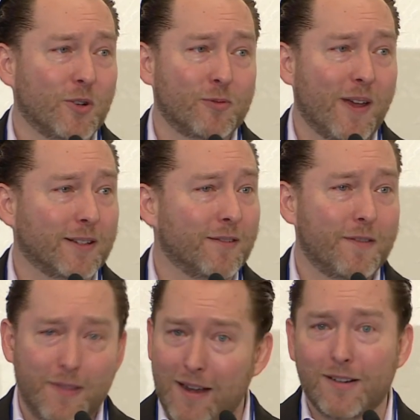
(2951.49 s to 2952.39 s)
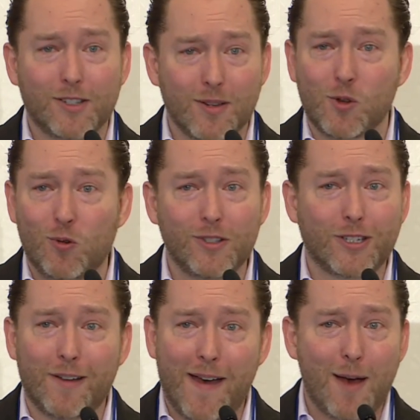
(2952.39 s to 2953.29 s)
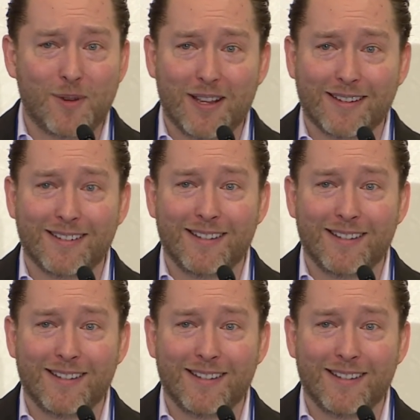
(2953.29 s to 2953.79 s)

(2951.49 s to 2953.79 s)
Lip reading: perspective, there is some cool stuff happening.